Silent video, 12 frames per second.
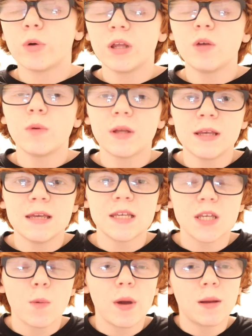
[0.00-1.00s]
Really, really
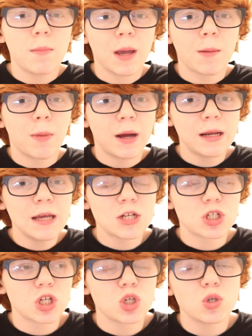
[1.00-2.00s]
easy way to make money.
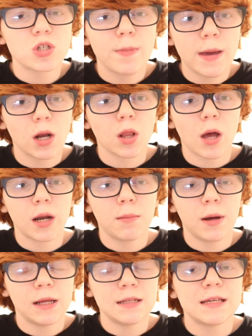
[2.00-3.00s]
It's just you spend a lot of
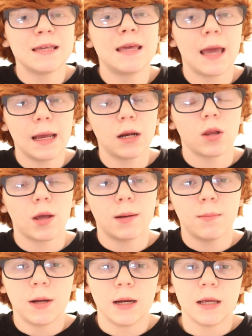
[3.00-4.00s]
money to gain a lot
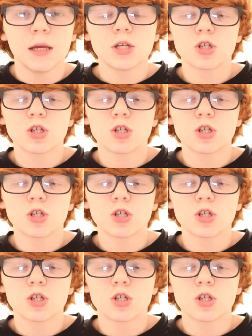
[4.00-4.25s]
of money.